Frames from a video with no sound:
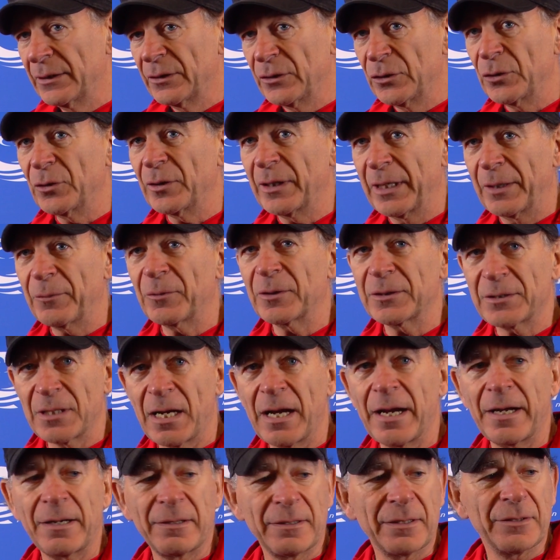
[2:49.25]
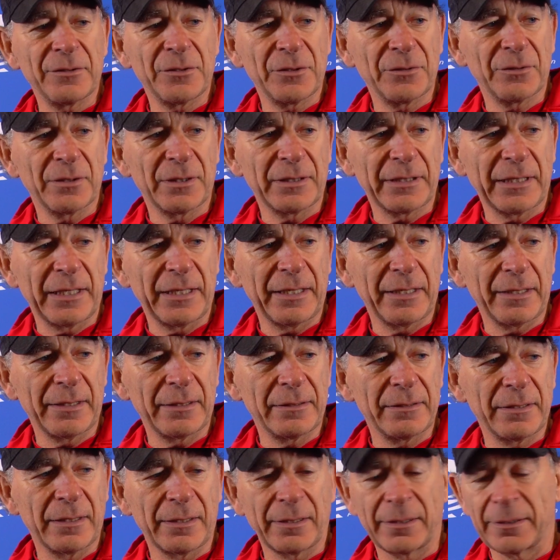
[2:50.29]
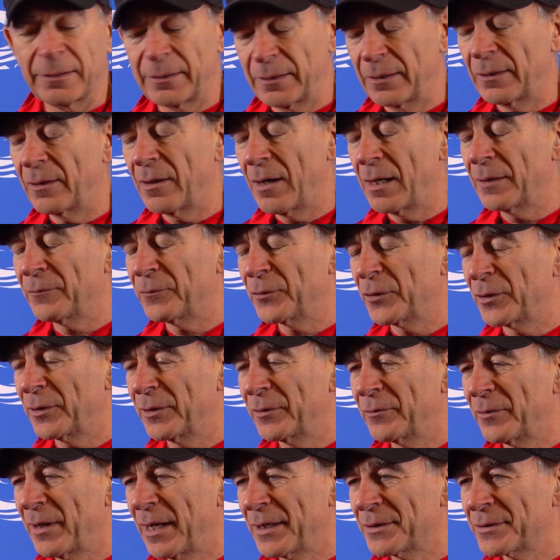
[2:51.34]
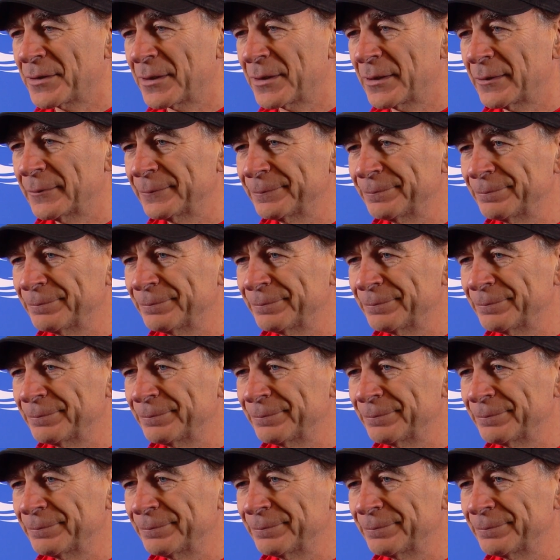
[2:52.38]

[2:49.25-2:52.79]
knew they were tired and knew that they had gone for a good rest.